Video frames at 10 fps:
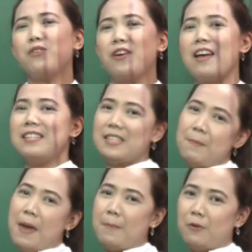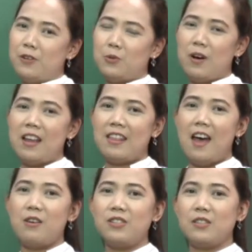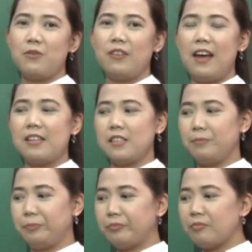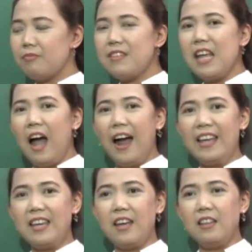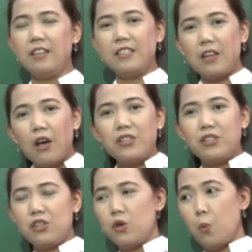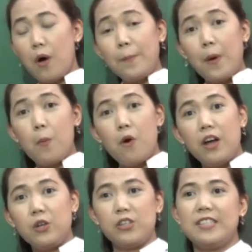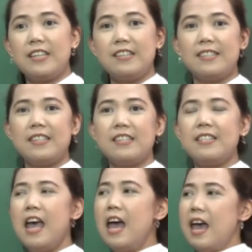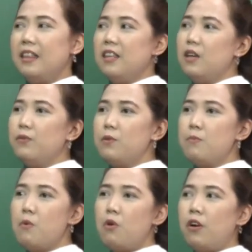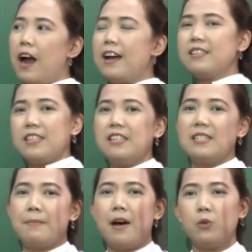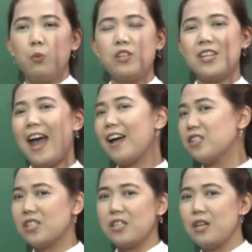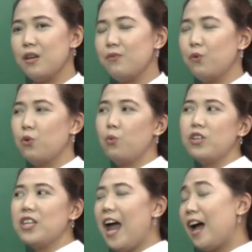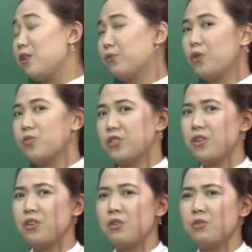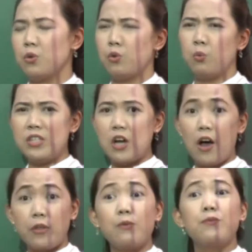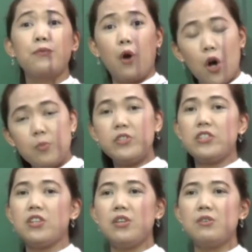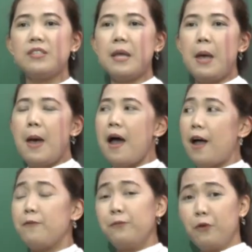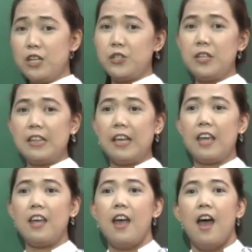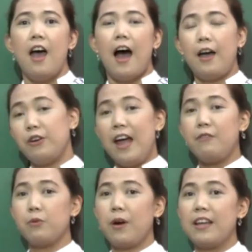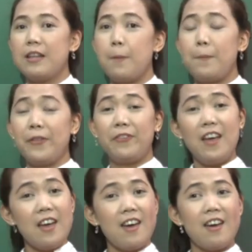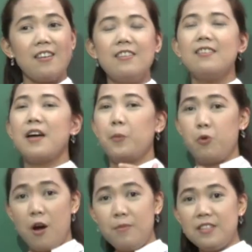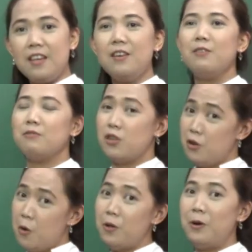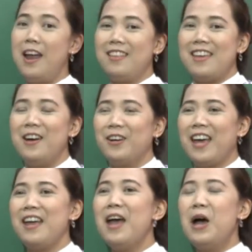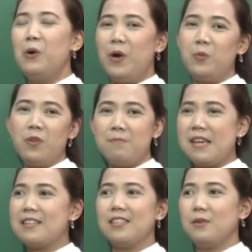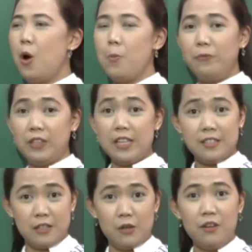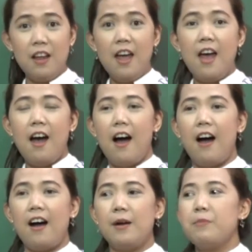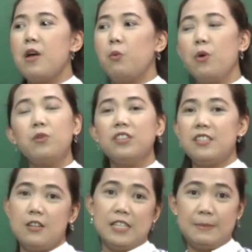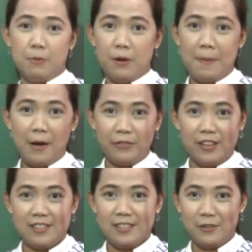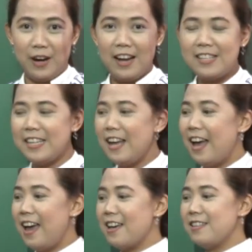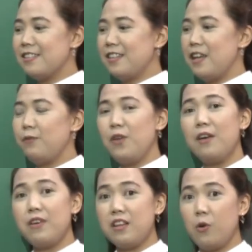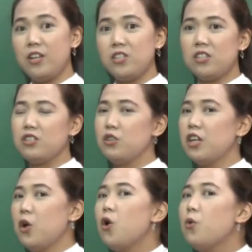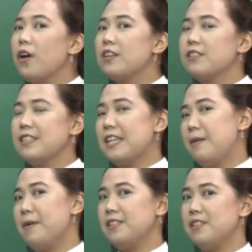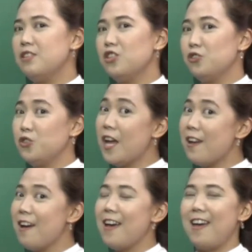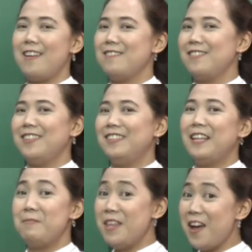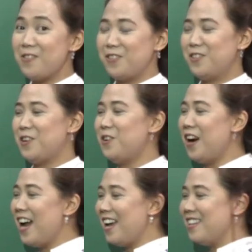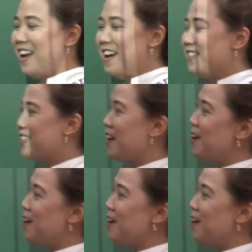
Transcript: your essay papers right now so that I can discuss to you one by one your sentences and give you more ideas about which adjective or which adverbs to use or which other verbs to use. Unfortunately, I don't have it right now, but then, I promise you, you know already, okay? When we meet, hopefully soon, we will discuss more about this, all right? And if you have any questions, you can always send a message to Jenna and let me know, all right? So,